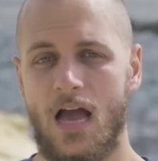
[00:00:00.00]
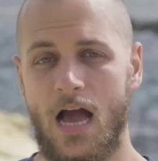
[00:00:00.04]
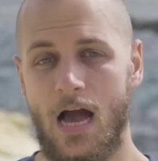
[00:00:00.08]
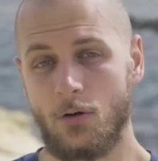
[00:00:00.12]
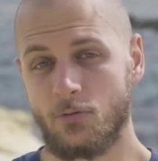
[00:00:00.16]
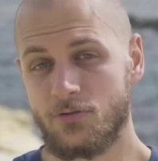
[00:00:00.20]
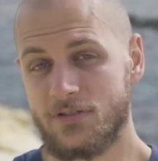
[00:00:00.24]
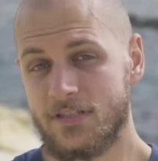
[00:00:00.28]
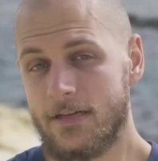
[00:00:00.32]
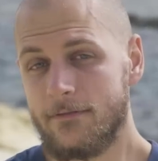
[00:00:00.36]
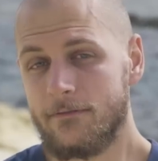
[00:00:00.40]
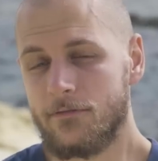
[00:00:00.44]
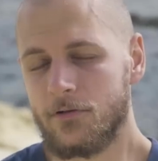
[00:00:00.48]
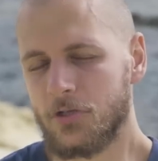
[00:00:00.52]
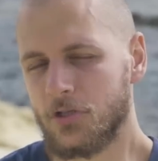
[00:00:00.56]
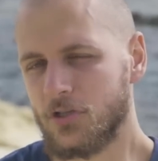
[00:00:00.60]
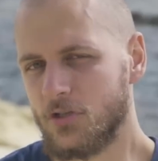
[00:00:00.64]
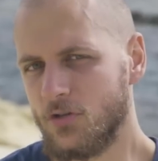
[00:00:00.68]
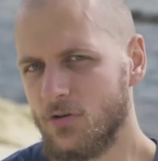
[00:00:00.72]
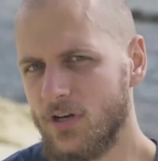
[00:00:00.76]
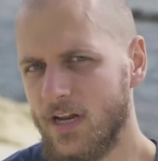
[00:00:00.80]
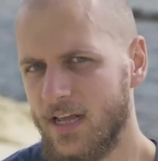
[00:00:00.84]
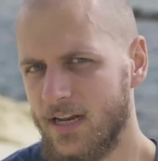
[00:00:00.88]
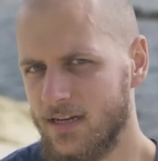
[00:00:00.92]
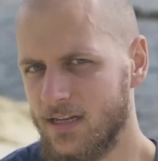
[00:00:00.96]
I was never
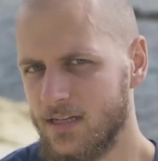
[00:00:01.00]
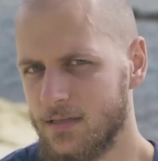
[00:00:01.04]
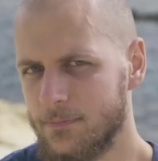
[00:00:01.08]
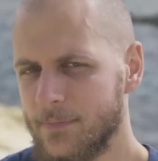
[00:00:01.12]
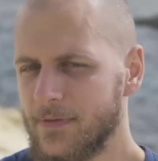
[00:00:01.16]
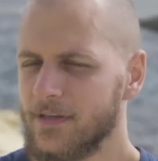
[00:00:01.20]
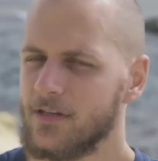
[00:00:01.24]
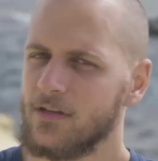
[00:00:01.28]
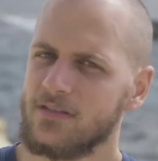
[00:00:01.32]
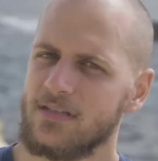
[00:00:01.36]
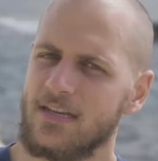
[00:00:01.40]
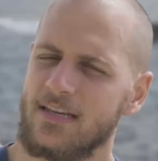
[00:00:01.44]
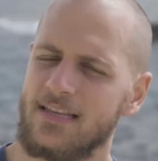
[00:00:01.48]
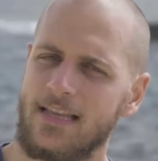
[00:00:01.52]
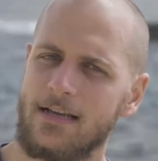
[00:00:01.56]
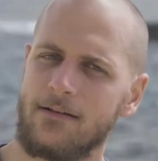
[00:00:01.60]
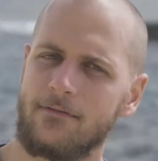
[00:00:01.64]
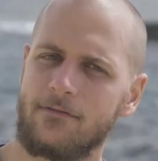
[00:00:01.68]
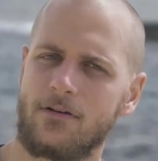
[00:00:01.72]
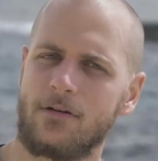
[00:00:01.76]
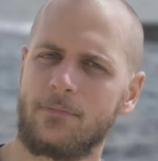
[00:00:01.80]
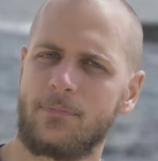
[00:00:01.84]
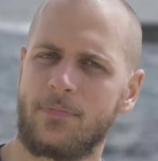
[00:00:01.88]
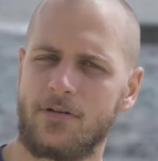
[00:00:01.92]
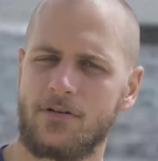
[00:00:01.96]
good at it because I
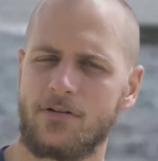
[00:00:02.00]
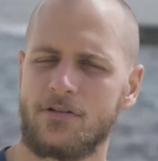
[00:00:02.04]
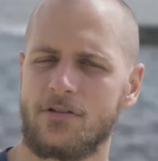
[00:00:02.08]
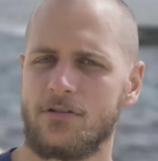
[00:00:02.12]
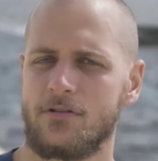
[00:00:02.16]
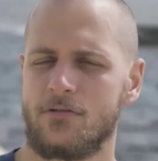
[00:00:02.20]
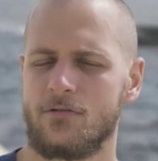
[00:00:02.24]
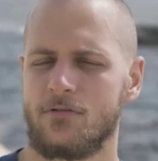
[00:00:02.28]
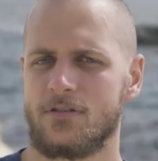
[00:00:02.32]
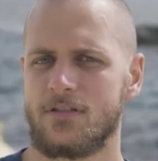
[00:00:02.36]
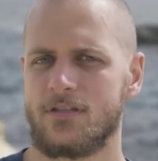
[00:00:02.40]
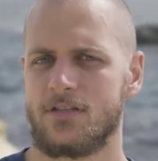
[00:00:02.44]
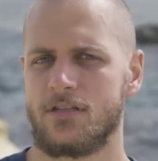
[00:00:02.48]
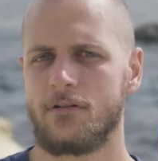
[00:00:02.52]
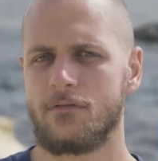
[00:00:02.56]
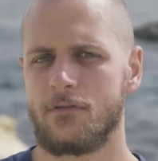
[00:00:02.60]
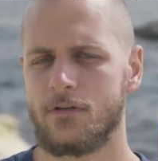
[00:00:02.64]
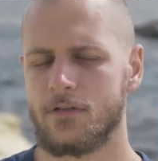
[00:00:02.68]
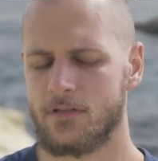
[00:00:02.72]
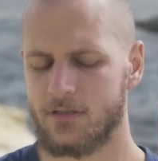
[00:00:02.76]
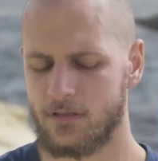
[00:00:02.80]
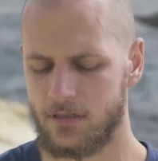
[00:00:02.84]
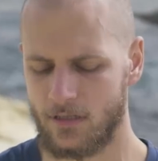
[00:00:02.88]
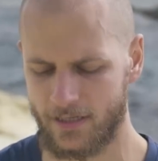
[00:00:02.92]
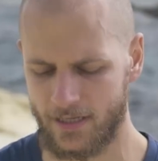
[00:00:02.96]
never pursued
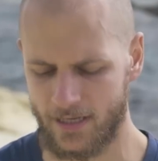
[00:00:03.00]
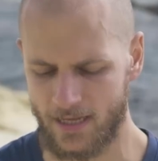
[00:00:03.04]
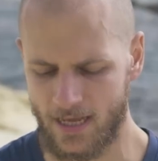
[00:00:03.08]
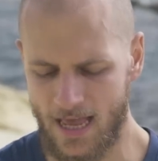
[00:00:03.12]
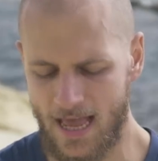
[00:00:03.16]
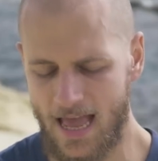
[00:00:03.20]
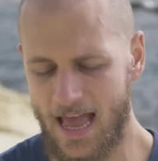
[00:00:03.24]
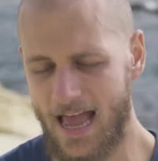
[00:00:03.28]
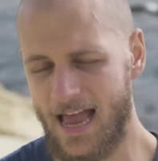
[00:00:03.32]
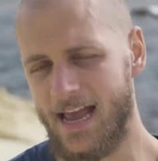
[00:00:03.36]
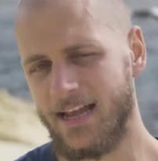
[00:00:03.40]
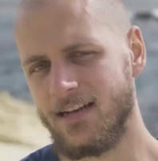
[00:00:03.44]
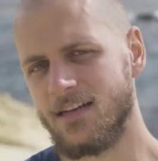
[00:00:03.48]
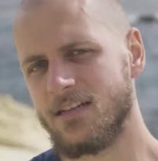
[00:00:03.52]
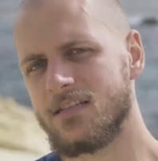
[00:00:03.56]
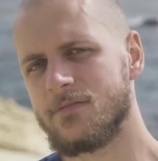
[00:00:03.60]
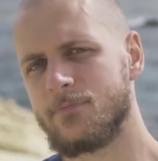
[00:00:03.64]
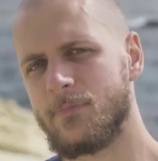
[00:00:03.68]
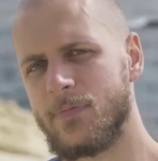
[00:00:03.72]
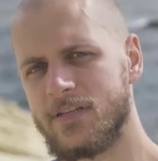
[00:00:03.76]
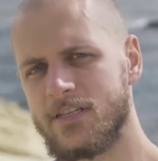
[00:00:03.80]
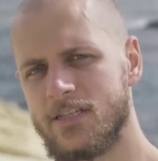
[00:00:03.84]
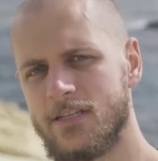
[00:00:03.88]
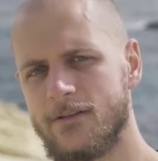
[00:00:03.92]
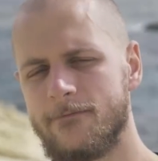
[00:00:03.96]
seriously any
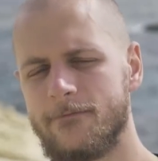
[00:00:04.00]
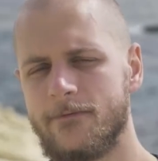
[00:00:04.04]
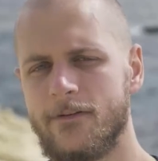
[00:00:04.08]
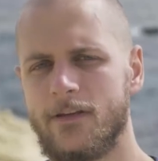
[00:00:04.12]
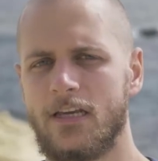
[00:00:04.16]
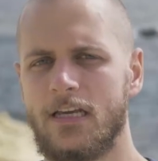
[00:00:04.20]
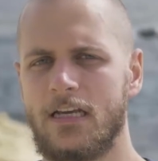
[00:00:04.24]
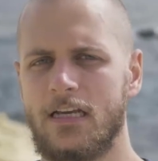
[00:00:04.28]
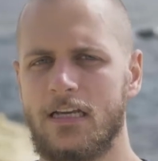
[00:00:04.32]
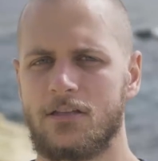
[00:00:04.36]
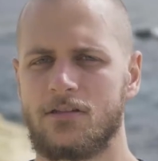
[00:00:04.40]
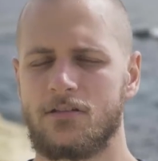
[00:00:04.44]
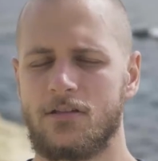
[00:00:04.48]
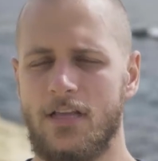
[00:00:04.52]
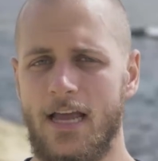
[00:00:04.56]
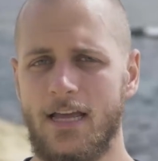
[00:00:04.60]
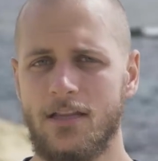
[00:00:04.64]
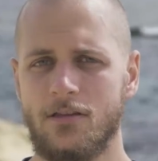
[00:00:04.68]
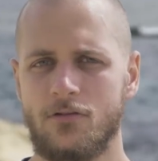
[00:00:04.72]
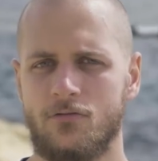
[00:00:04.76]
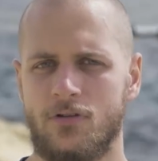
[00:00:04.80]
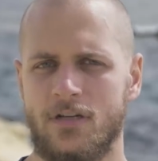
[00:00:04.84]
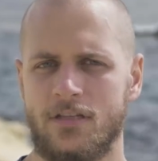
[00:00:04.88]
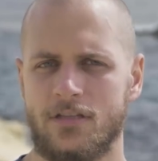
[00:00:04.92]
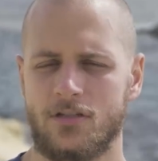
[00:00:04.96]
specific
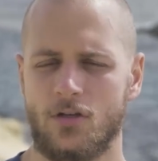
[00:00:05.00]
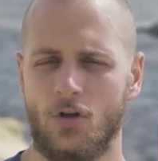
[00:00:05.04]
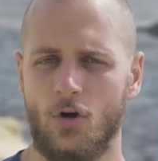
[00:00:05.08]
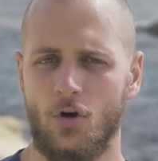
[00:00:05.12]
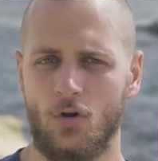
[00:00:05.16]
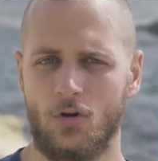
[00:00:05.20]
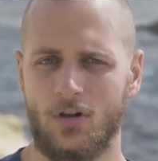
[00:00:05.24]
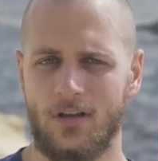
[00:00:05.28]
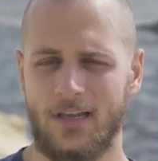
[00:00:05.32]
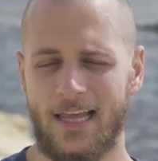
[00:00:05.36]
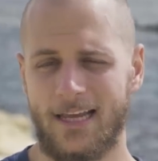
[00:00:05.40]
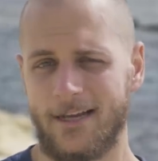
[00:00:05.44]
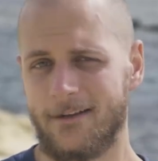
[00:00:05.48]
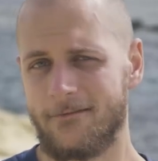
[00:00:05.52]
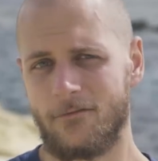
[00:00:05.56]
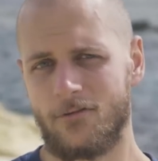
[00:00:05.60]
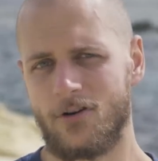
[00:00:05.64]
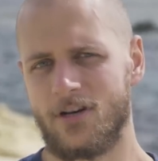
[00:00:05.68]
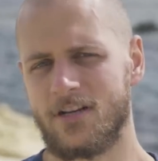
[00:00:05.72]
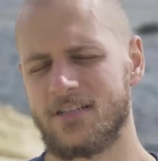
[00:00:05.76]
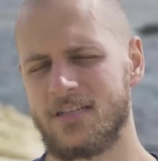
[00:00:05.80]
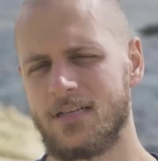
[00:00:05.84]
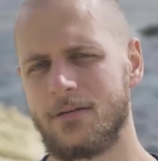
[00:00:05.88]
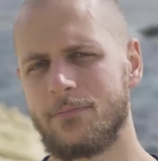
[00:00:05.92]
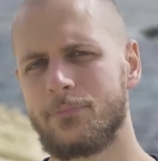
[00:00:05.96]
endurance goal, like
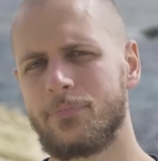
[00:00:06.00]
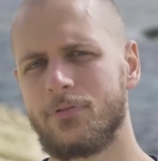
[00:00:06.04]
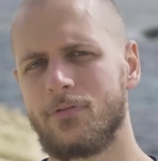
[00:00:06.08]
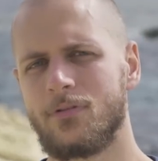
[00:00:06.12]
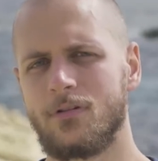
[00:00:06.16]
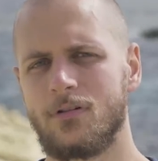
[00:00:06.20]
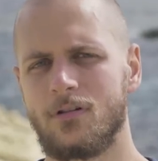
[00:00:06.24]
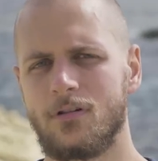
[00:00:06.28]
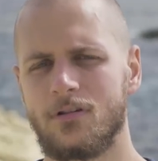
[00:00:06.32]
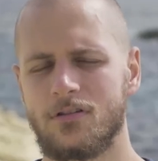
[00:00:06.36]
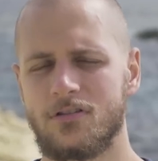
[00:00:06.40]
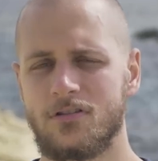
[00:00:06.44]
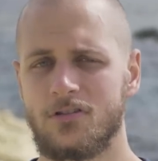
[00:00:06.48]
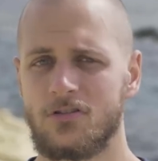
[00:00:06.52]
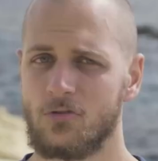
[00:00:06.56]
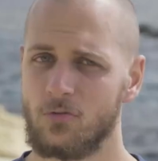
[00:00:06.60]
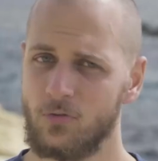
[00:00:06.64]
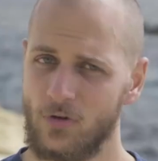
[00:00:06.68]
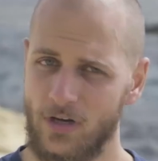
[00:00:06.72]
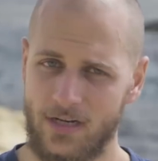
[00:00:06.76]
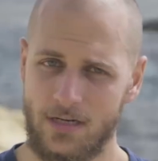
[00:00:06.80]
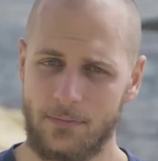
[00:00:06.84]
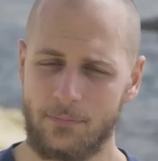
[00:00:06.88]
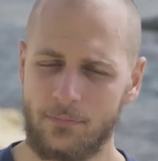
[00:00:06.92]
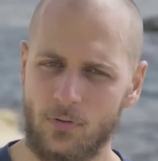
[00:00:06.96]
for example
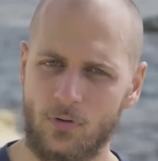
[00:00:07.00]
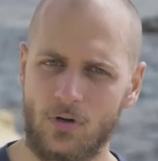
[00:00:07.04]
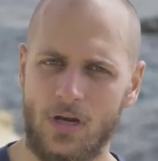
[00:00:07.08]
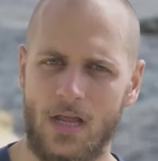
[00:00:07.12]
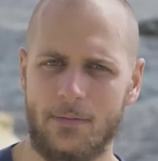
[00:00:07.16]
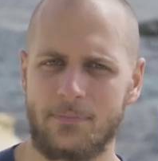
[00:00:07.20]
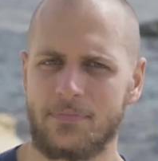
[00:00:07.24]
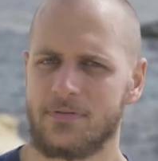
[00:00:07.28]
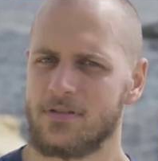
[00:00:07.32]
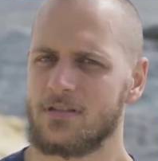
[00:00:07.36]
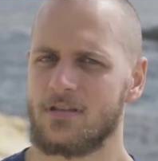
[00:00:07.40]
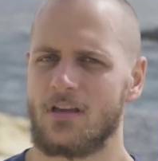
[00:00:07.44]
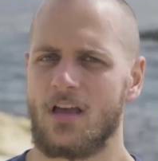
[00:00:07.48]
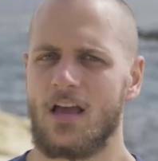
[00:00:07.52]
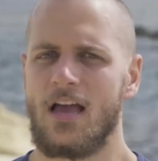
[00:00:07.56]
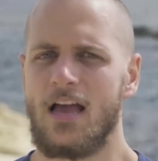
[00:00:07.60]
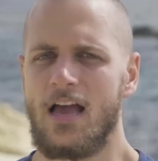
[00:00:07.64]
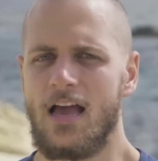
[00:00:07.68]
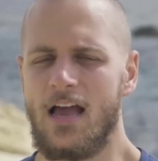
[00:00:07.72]
20 pull-ups.